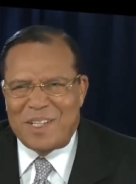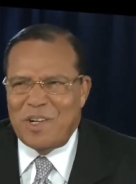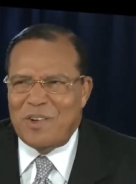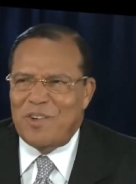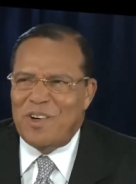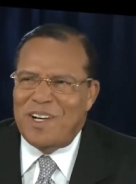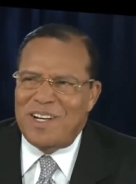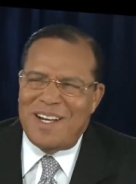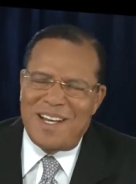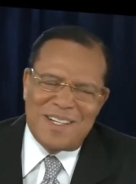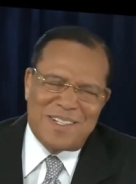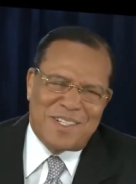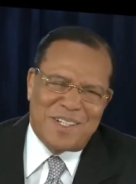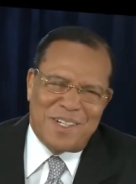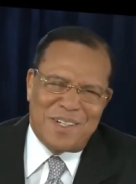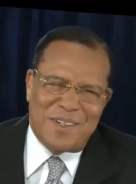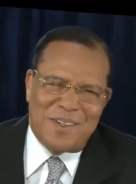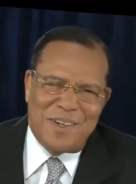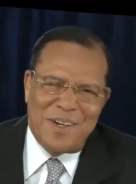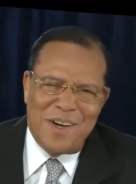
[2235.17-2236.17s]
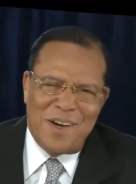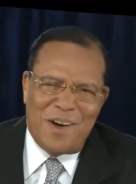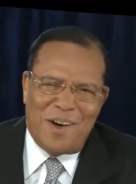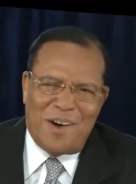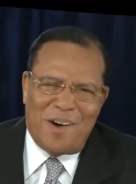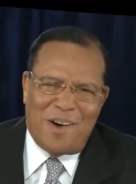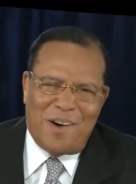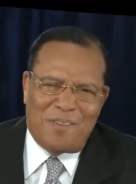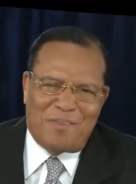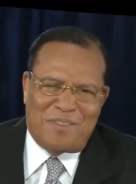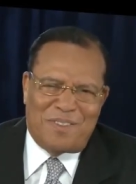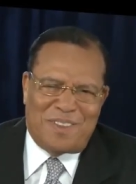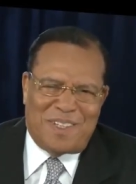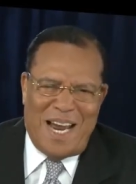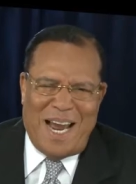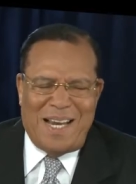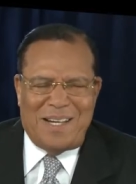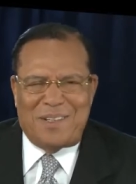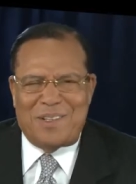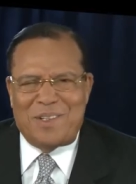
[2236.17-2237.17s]
the religion of
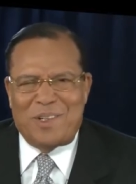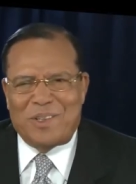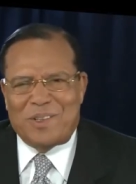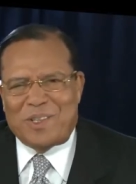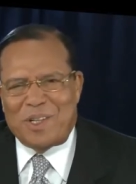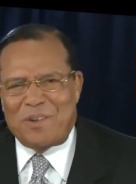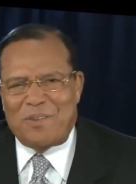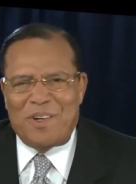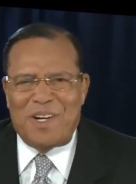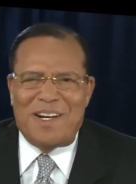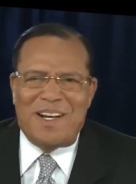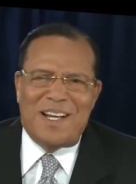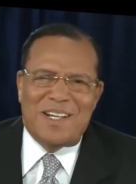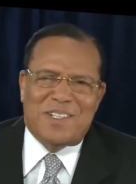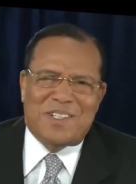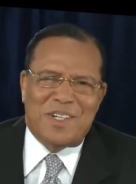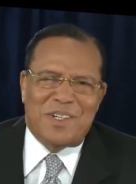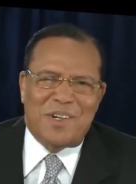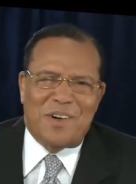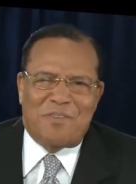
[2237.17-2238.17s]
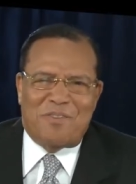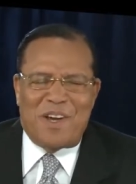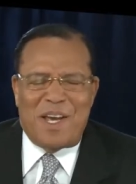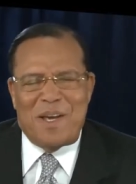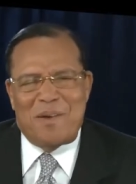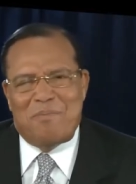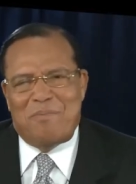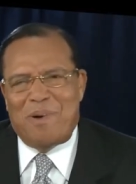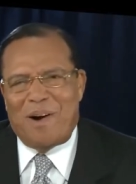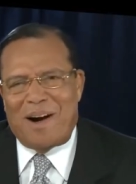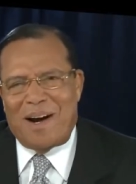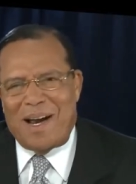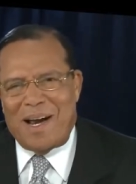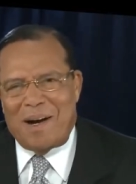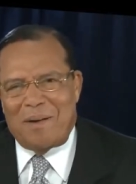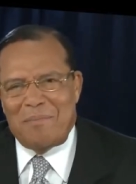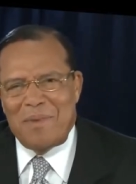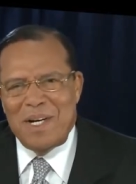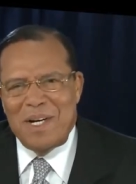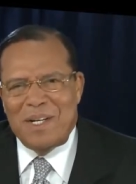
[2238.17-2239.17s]
Daniel, the religion of
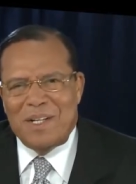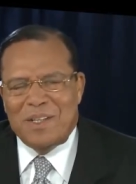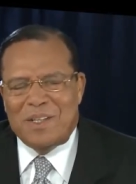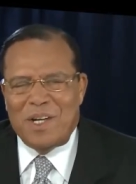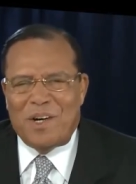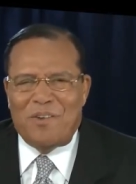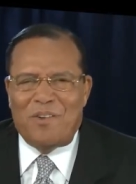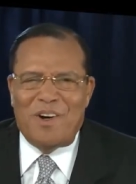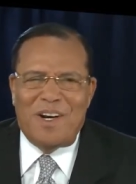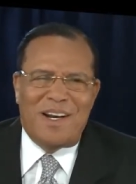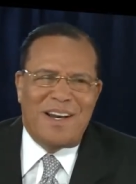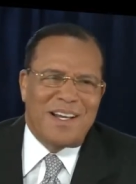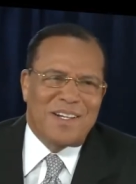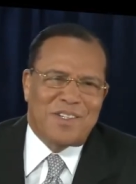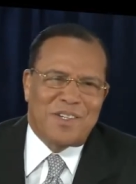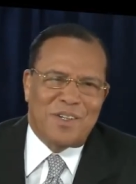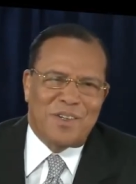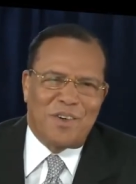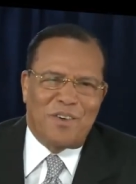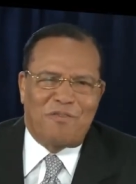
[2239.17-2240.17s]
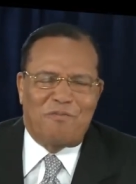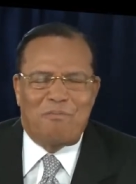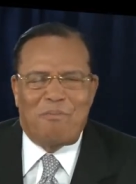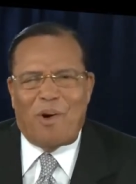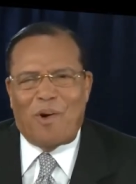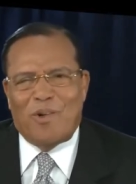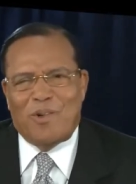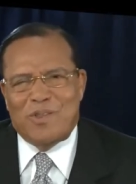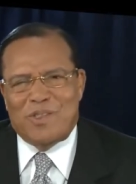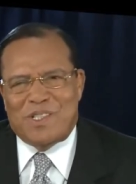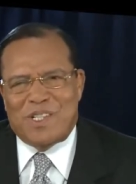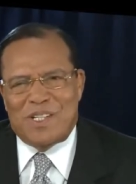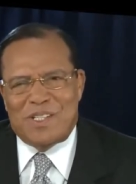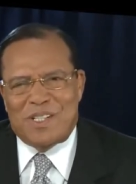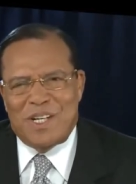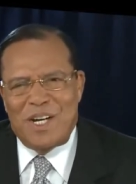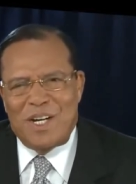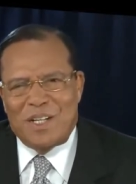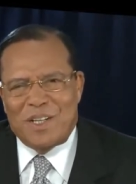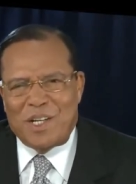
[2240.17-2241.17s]
Abraham, the religion of
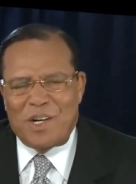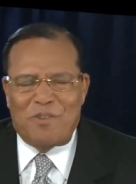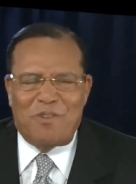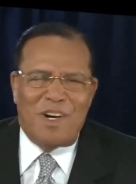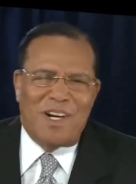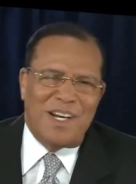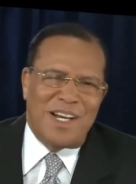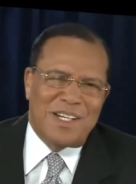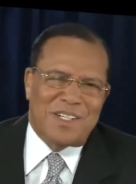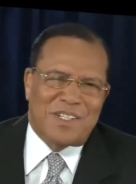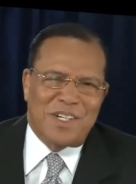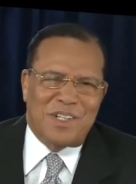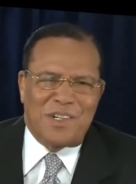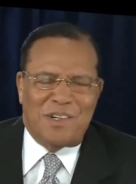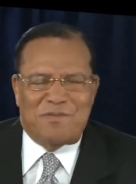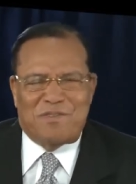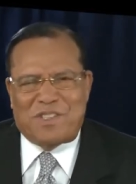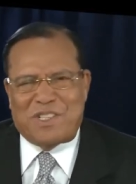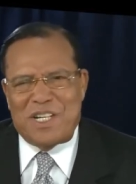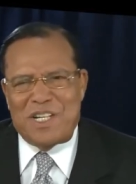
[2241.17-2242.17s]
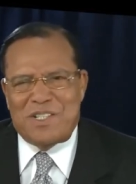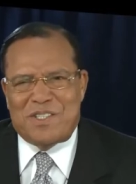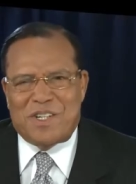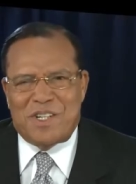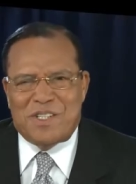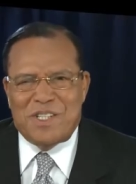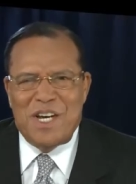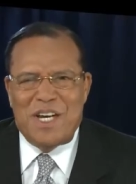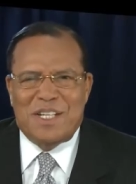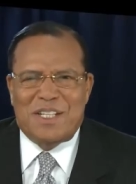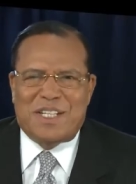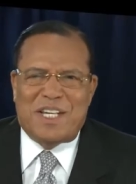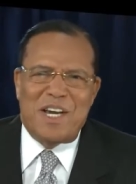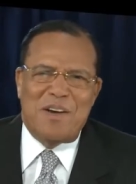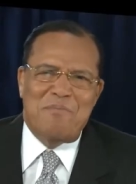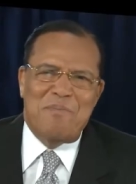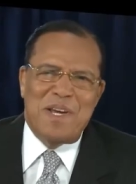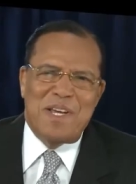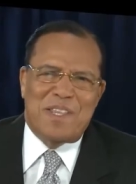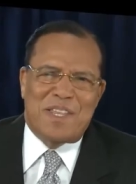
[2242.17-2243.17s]
Moses, the religion of Jesus,
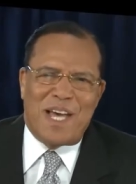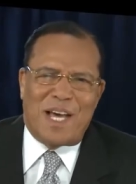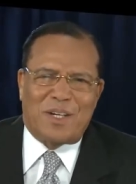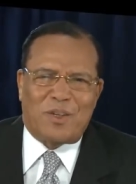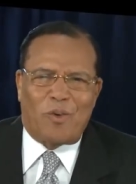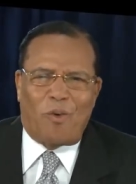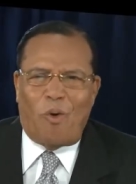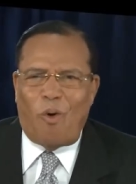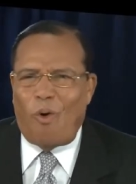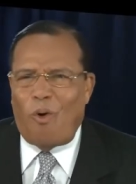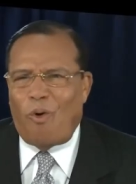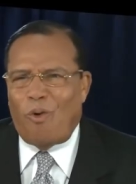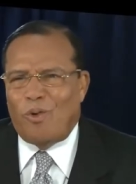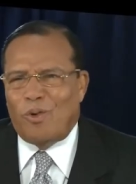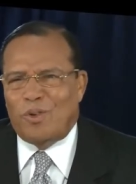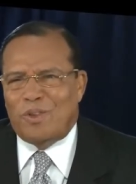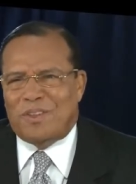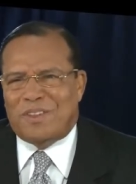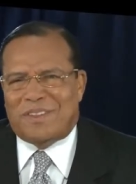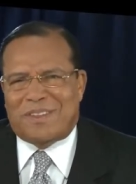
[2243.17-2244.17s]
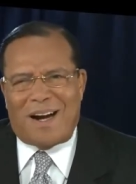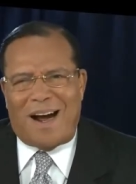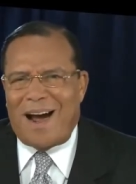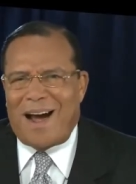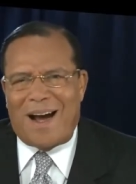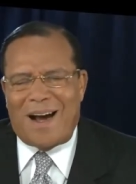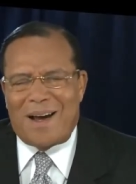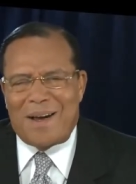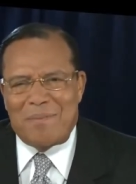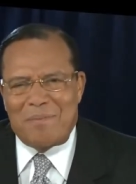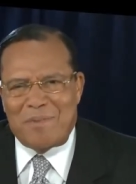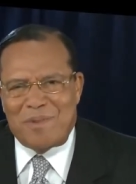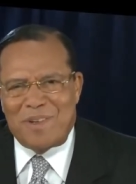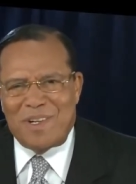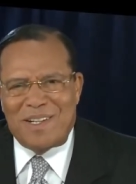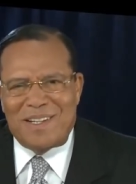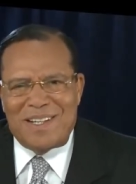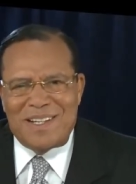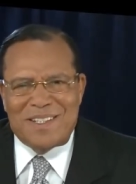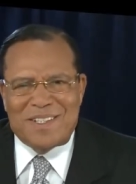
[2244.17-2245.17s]
give me that old-time
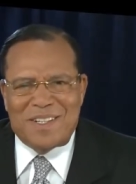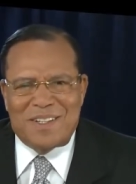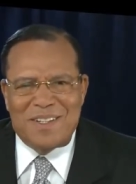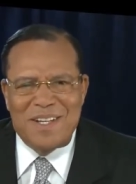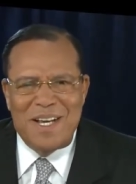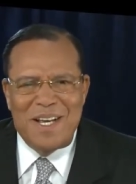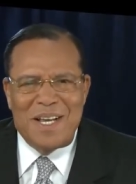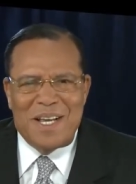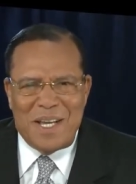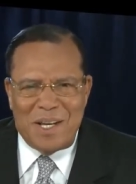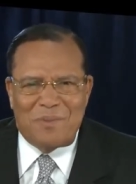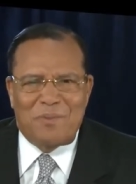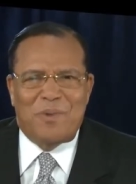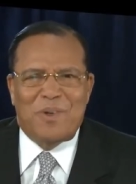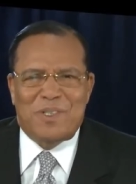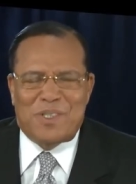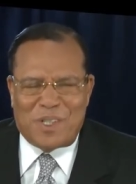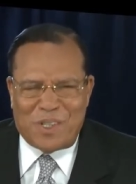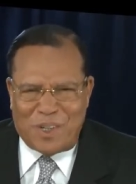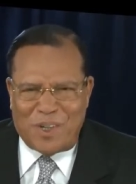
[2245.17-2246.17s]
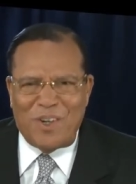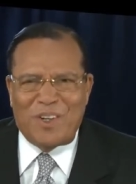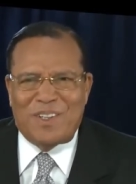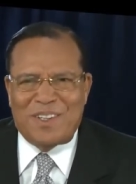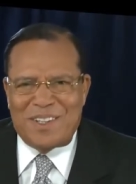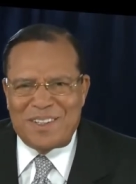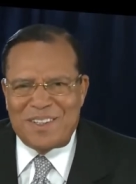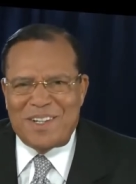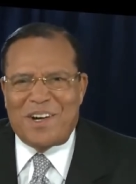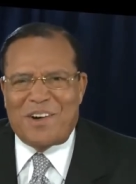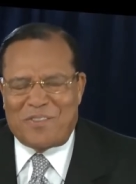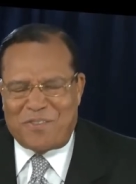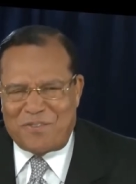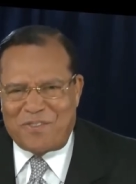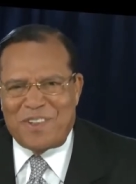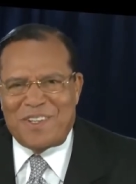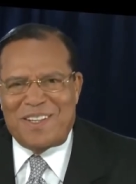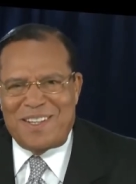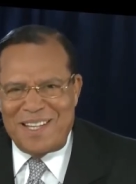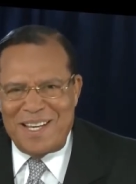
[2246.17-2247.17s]
religion. It was good enough
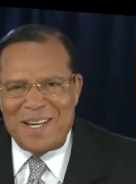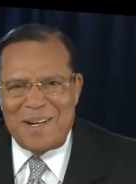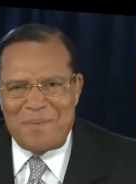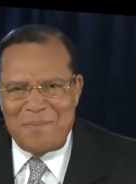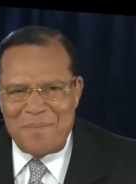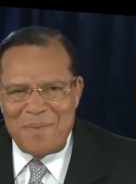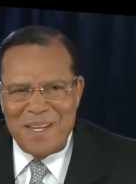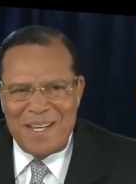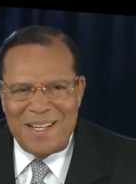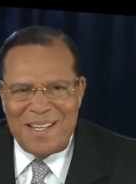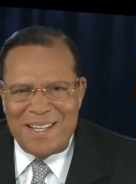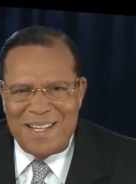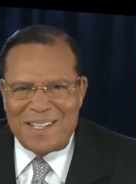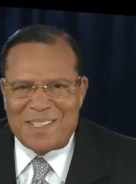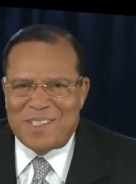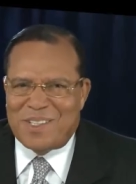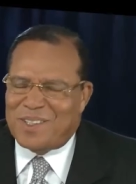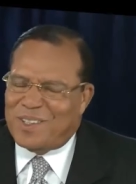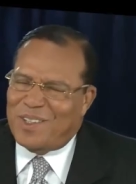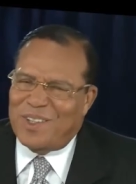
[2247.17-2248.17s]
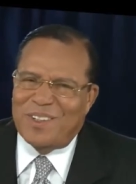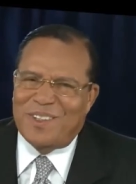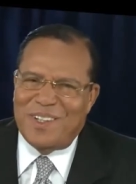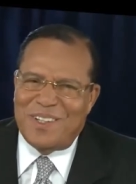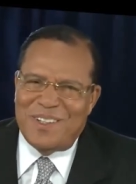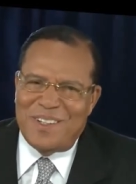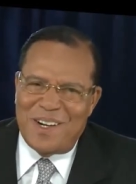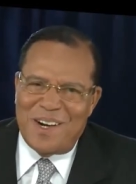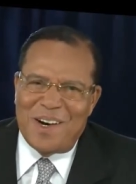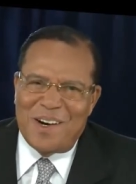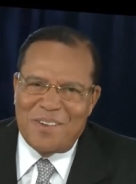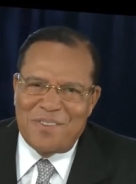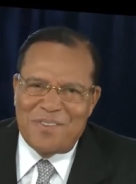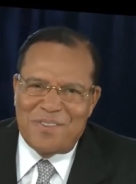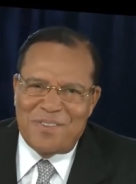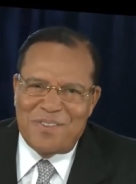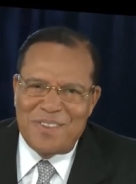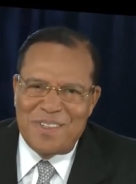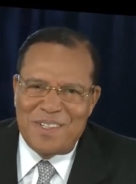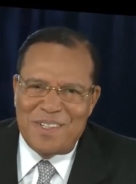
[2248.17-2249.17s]
for them. It's good
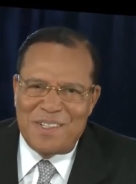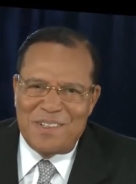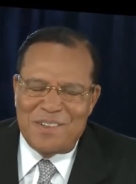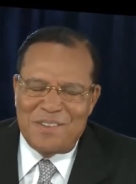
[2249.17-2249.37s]
enough